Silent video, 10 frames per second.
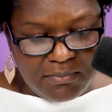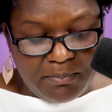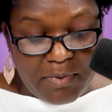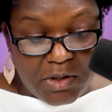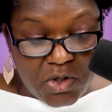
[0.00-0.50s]

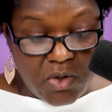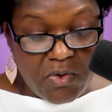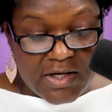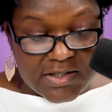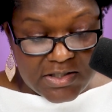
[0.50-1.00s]
But you,
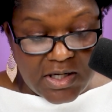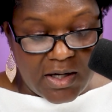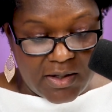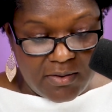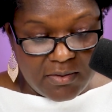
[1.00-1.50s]
his
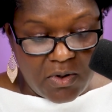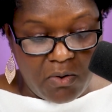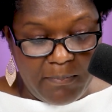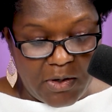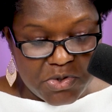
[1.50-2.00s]
son,
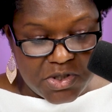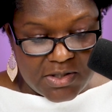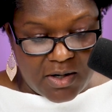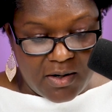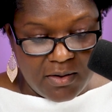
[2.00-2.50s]
O
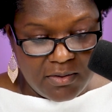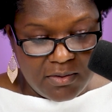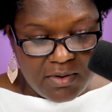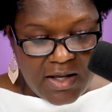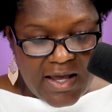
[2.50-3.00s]
Belshazzar,
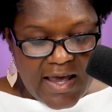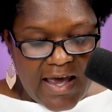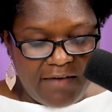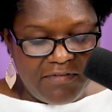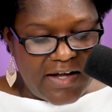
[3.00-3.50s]

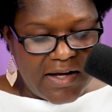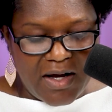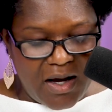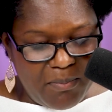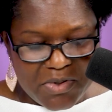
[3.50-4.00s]
have not
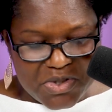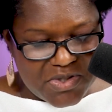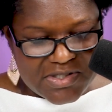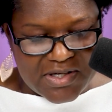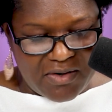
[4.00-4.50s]
humbled
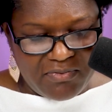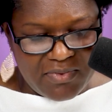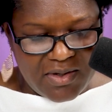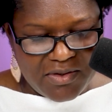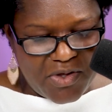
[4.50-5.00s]
yourself,
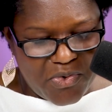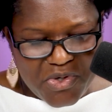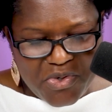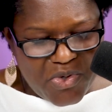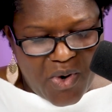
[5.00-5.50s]
though
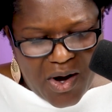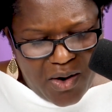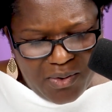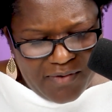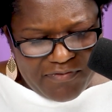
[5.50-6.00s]
you knew
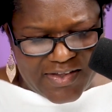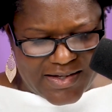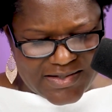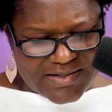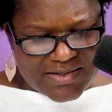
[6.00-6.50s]
all of
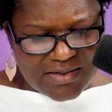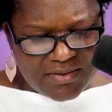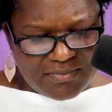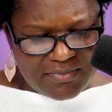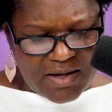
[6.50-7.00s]
this.
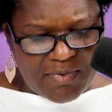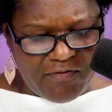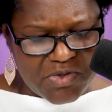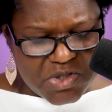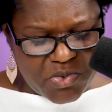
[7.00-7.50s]
I'm in
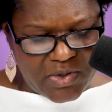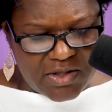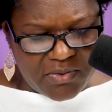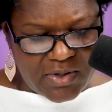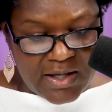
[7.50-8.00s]
verse
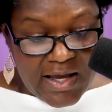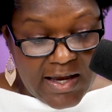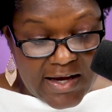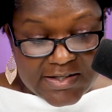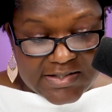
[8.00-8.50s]
twenty-three.
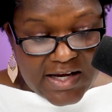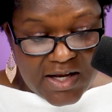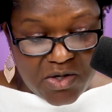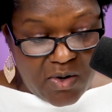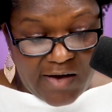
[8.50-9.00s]

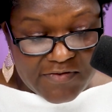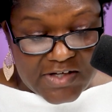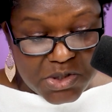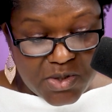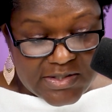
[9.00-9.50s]
Instead, you have
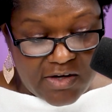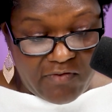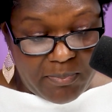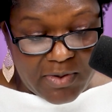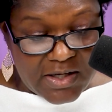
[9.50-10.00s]
set yourself
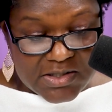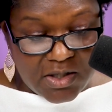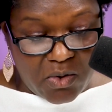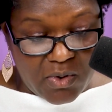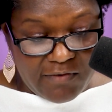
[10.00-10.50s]
up against the
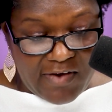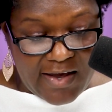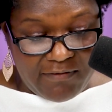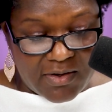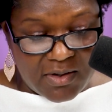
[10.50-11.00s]
Lord of
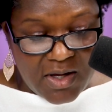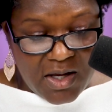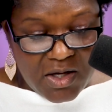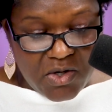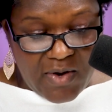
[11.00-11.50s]
heaven.
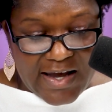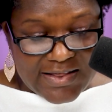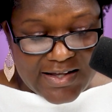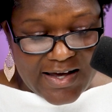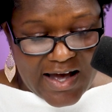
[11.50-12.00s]
You had
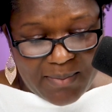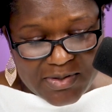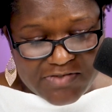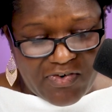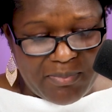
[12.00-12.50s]
the
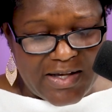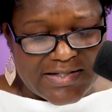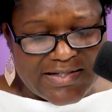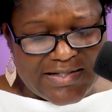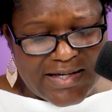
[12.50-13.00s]
goblets from
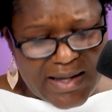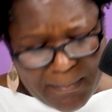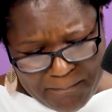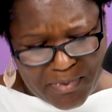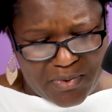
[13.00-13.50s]
his
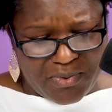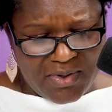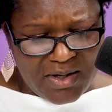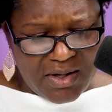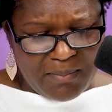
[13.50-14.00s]
temple
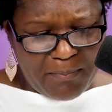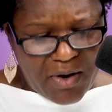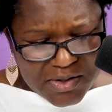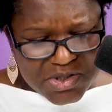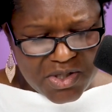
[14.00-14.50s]

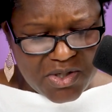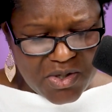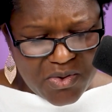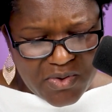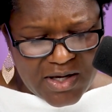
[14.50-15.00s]
brought to
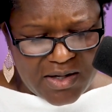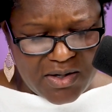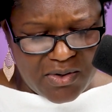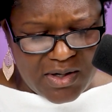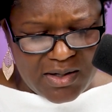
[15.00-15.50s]
you, and
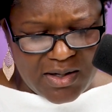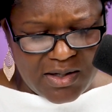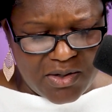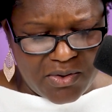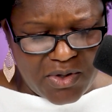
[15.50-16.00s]
your
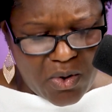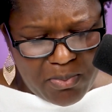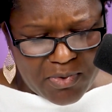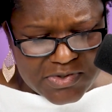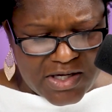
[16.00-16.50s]
and your
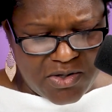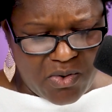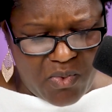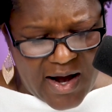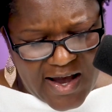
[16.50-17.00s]
nobles and your
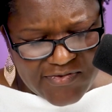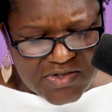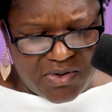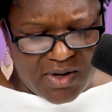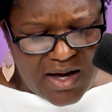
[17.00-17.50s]
wives
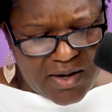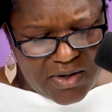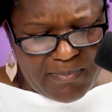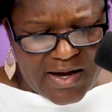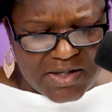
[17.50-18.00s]
and your
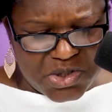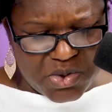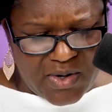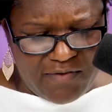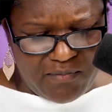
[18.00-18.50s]
concubines
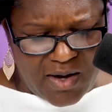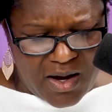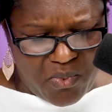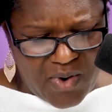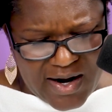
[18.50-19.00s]
drank
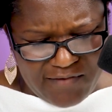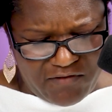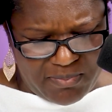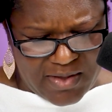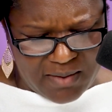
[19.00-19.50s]
uh, wine
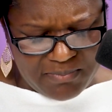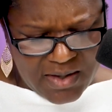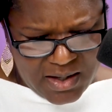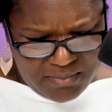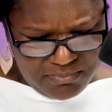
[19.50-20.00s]
from them.
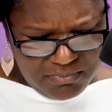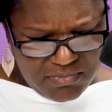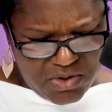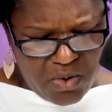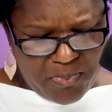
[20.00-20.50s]

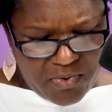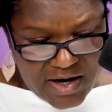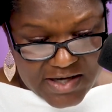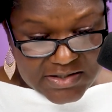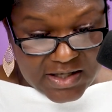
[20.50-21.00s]
You
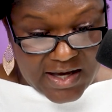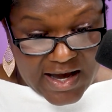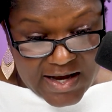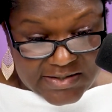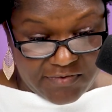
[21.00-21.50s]
praised the
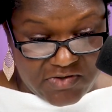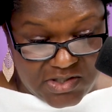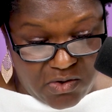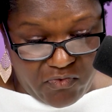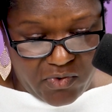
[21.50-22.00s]
gods of
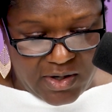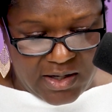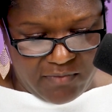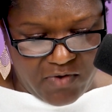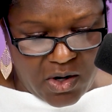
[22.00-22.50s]
silver
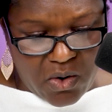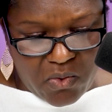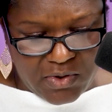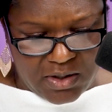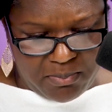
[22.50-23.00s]
and of
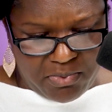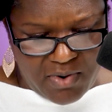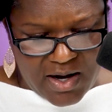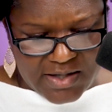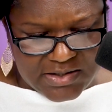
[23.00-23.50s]
gold and of
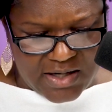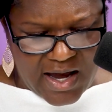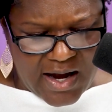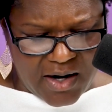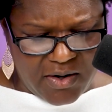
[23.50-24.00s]
bronze and
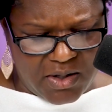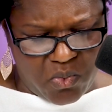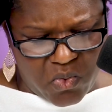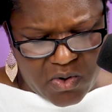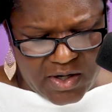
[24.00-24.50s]
iron
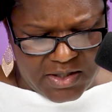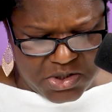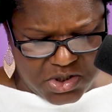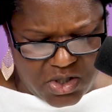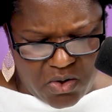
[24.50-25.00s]
and wood and
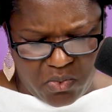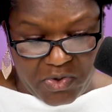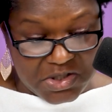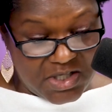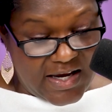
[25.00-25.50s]
stone,
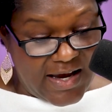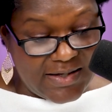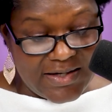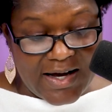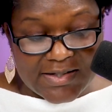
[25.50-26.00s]
which
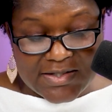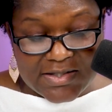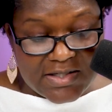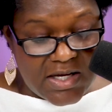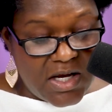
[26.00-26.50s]
cannot
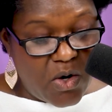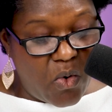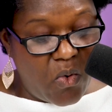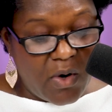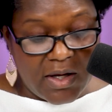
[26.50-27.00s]
see
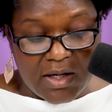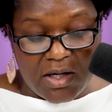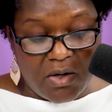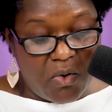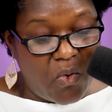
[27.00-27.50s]
or
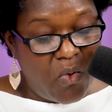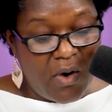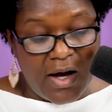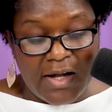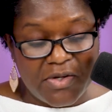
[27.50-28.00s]
hear
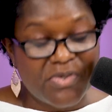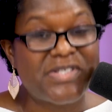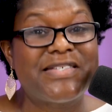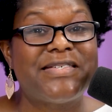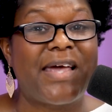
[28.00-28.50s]
or
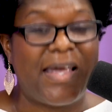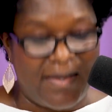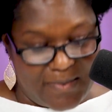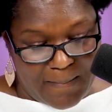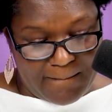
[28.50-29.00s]
understand.